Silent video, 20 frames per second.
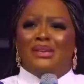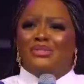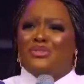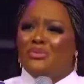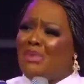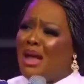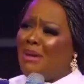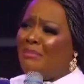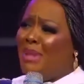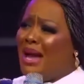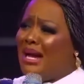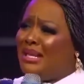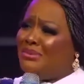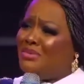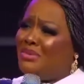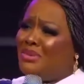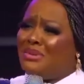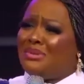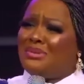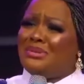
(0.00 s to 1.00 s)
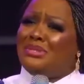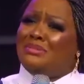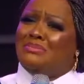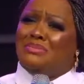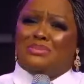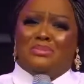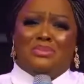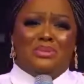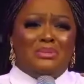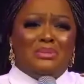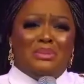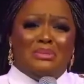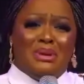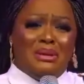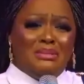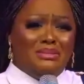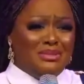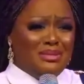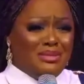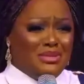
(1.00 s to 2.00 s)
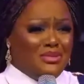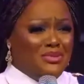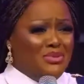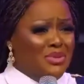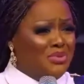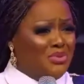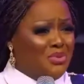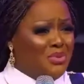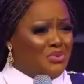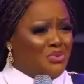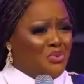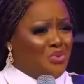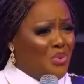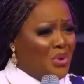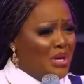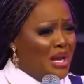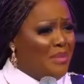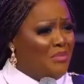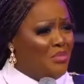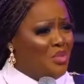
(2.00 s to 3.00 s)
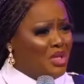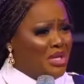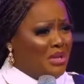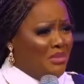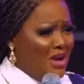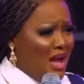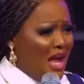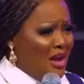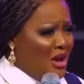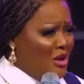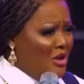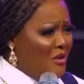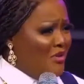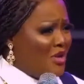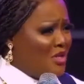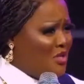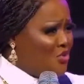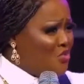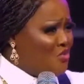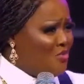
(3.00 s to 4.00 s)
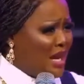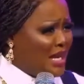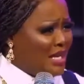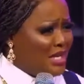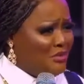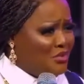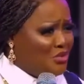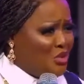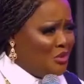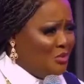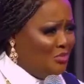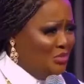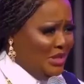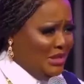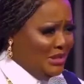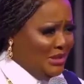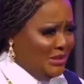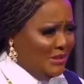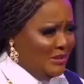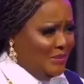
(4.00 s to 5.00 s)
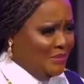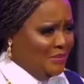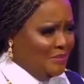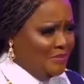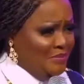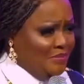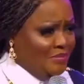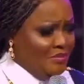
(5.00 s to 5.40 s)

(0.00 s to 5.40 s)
So my mind, what was this? You know what? It's not just to collect money. And however, this woman gives us beans.